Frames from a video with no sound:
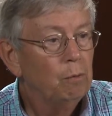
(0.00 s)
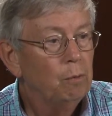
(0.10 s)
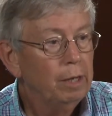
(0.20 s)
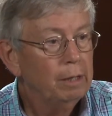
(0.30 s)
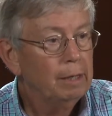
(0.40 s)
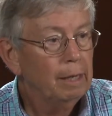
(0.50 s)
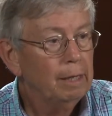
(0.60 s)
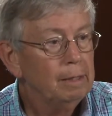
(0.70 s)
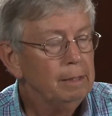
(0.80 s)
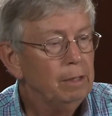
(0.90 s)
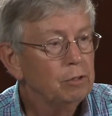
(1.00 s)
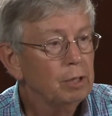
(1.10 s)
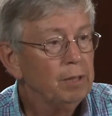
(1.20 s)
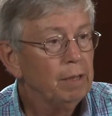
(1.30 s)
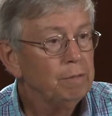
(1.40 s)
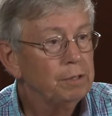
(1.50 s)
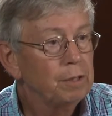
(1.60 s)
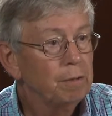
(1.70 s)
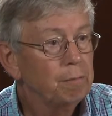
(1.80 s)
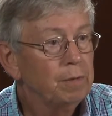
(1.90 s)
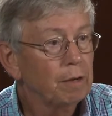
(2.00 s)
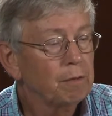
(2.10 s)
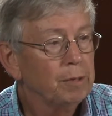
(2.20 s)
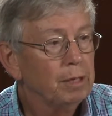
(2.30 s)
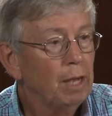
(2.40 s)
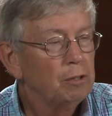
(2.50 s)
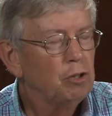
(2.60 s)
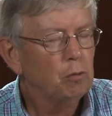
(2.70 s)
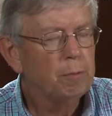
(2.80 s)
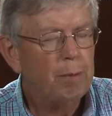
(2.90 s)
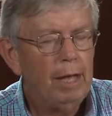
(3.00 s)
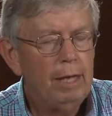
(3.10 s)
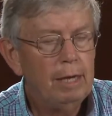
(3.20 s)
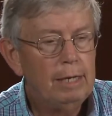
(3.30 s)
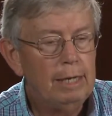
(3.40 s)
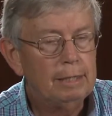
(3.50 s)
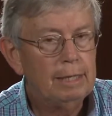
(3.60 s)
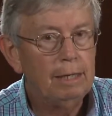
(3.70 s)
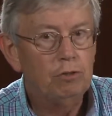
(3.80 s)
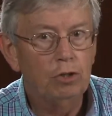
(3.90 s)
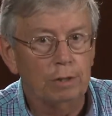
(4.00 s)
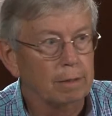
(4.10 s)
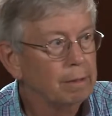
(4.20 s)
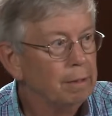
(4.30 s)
when the leadership levels of the government don't pay any attention